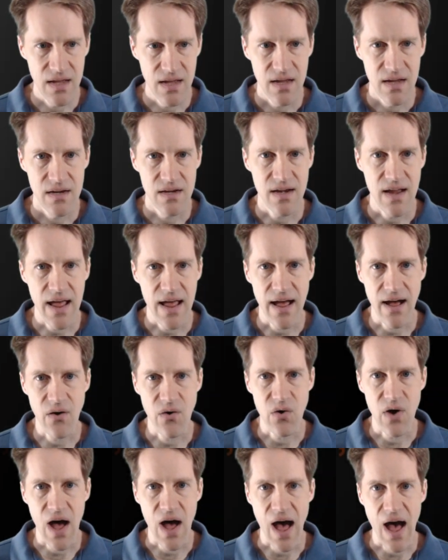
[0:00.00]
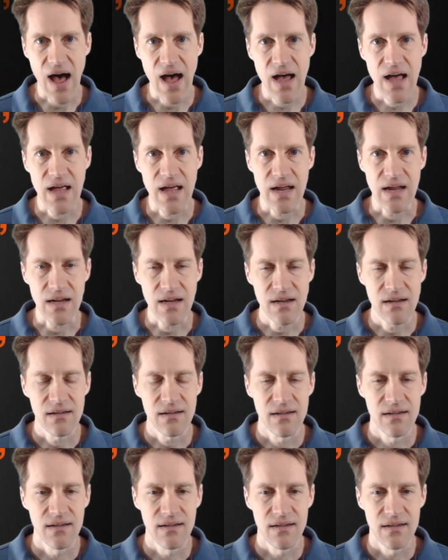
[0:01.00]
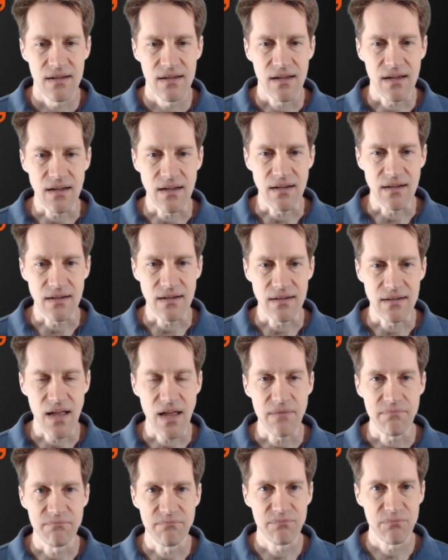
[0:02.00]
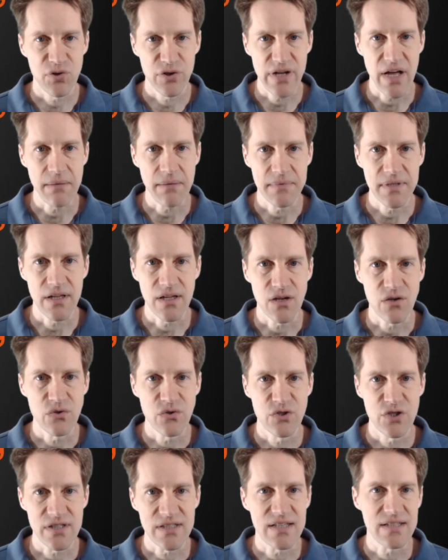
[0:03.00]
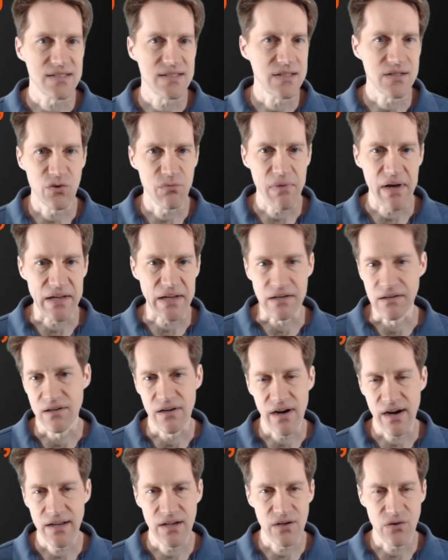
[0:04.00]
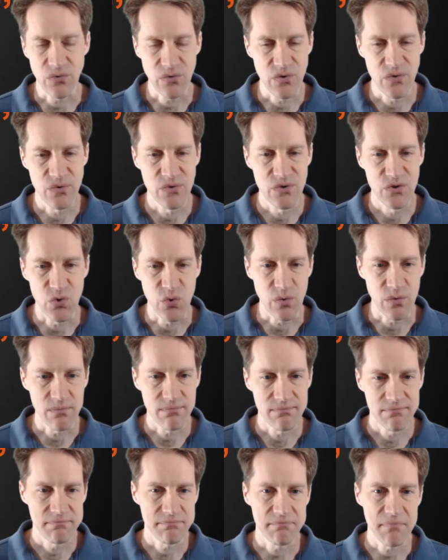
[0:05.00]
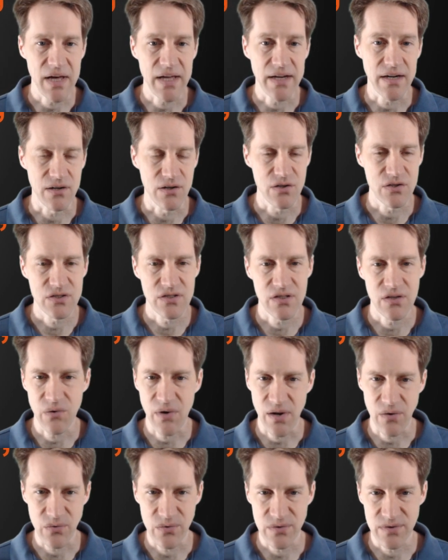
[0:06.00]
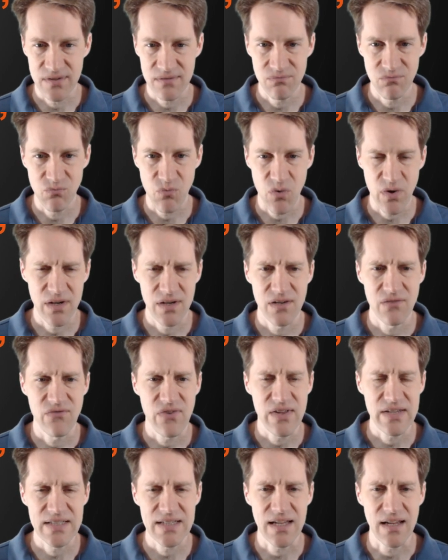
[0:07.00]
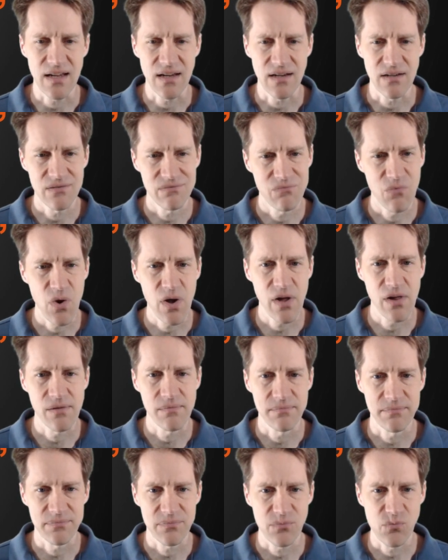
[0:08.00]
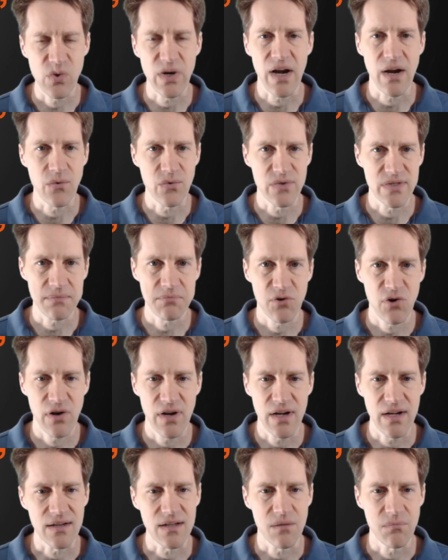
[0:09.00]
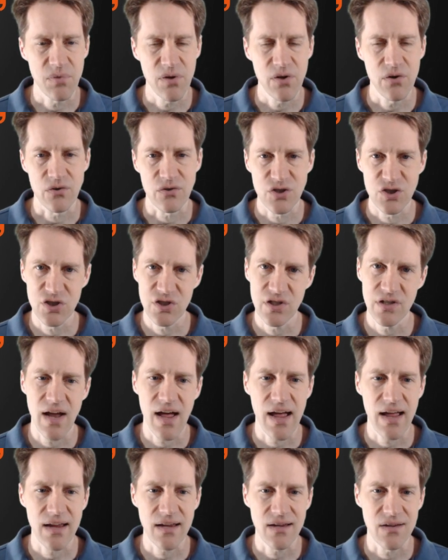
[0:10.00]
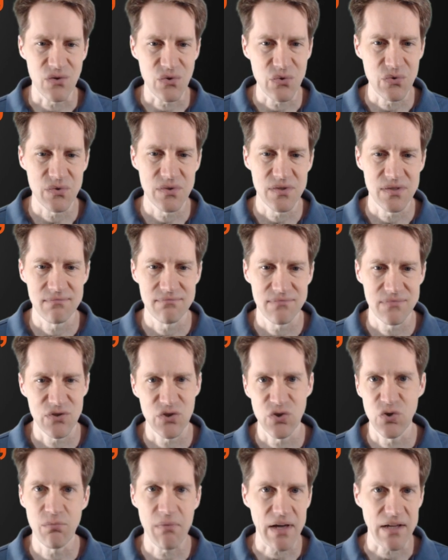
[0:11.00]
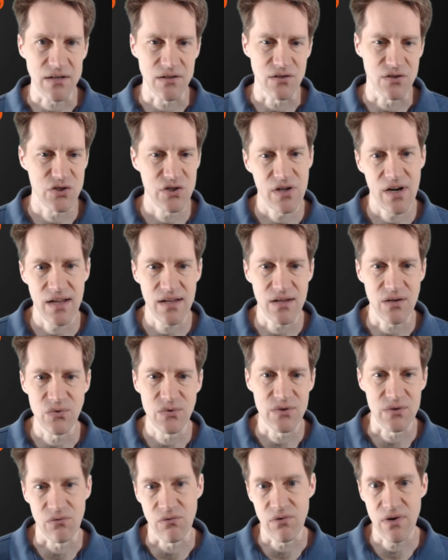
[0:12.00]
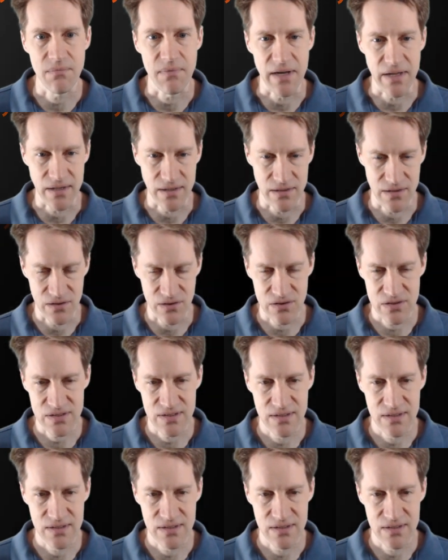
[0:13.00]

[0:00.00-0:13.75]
Now, it predominantly use just a single monitor. I don't use dual monitors, so I wanted to investigate, well, when I was upgrading a computer, should I use 2 monitors? Should I use 3 monitors?